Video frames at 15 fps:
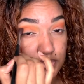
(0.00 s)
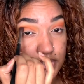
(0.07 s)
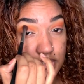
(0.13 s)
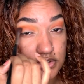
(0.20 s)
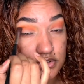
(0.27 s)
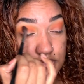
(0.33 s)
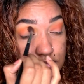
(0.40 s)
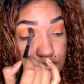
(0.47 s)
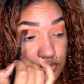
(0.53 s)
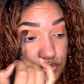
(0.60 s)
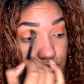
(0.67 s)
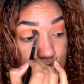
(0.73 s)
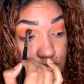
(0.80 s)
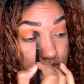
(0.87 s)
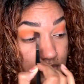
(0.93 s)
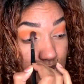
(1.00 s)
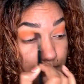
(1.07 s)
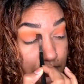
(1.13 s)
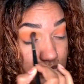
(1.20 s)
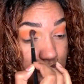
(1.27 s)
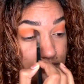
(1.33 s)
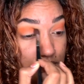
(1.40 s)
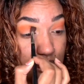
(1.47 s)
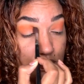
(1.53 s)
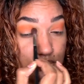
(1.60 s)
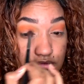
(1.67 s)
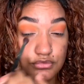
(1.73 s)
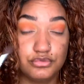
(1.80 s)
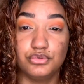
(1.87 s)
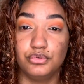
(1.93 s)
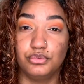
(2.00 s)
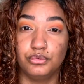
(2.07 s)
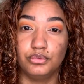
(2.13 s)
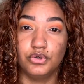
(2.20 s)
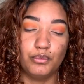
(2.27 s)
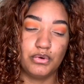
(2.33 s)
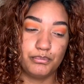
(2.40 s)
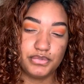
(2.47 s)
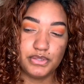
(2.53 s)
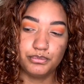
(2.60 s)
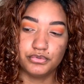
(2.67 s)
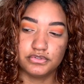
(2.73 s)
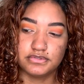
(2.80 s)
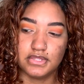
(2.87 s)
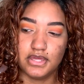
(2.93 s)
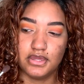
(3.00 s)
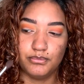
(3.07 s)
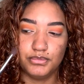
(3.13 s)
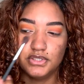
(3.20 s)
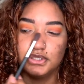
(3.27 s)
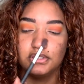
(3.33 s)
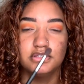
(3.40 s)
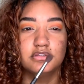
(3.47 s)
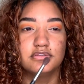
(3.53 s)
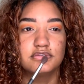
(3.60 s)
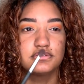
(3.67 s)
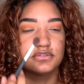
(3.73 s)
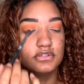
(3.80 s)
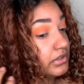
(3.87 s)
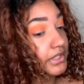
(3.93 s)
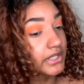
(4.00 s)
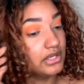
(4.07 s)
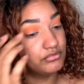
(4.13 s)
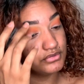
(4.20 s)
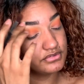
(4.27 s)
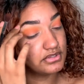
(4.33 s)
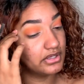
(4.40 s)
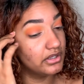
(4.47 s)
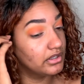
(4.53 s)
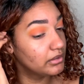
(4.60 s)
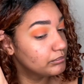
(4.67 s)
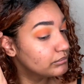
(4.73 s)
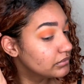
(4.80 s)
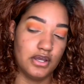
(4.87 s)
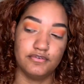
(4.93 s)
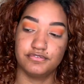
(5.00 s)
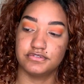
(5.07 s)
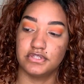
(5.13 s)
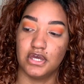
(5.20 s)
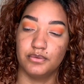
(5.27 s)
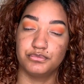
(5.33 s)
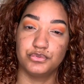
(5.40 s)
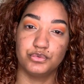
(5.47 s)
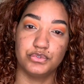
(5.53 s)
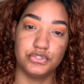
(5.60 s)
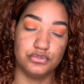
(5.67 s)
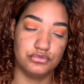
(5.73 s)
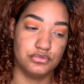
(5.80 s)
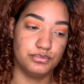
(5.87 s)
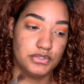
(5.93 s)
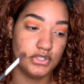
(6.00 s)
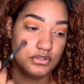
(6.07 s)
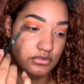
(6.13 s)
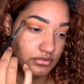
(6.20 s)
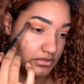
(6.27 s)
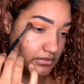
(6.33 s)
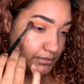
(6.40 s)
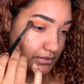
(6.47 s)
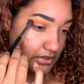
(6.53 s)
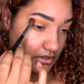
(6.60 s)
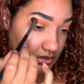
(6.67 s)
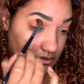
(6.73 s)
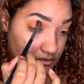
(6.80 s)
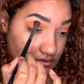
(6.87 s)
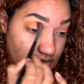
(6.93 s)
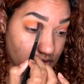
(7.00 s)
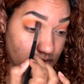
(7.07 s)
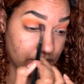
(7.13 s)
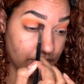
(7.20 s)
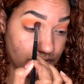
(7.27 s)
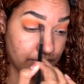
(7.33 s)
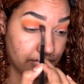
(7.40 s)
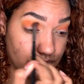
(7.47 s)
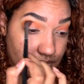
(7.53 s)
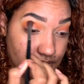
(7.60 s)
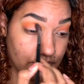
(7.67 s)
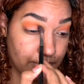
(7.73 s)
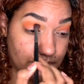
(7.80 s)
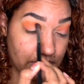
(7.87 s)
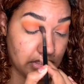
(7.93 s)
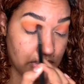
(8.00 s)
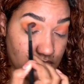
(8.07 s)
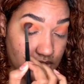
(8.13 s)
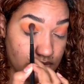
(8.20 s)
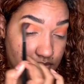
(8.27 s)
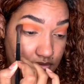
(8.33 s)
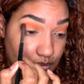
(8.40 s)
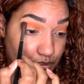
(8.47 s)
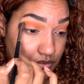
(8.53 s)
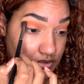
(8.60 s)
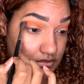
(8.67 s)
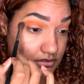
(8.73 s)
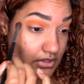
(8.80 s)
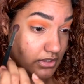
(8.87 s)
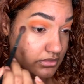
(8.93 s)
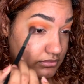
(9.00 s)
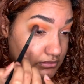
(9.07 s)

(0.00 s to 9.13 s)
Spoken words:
that needs to stop listening to what people say, because like every time I've stopped doing YouTube videos it's because of something someone said,